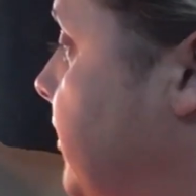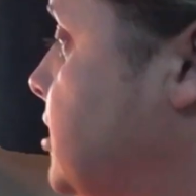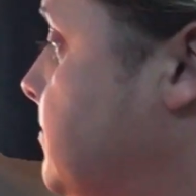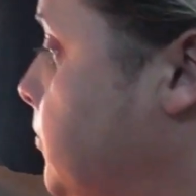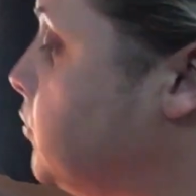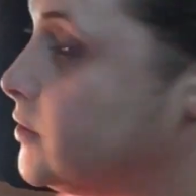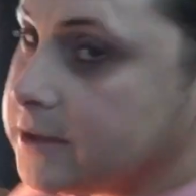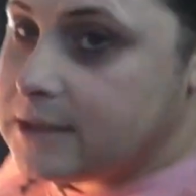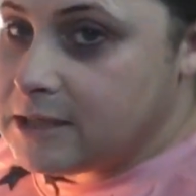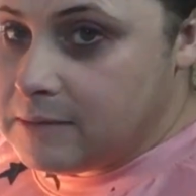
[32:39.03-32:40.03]
vegetables
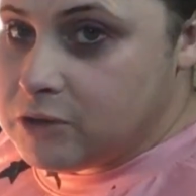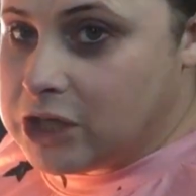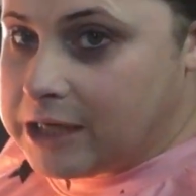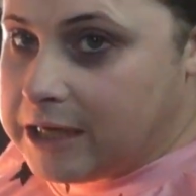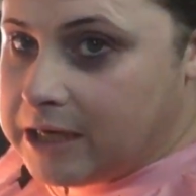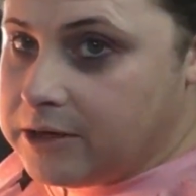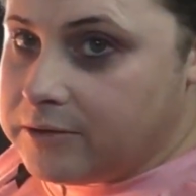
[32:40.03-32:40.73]
and steamed chicken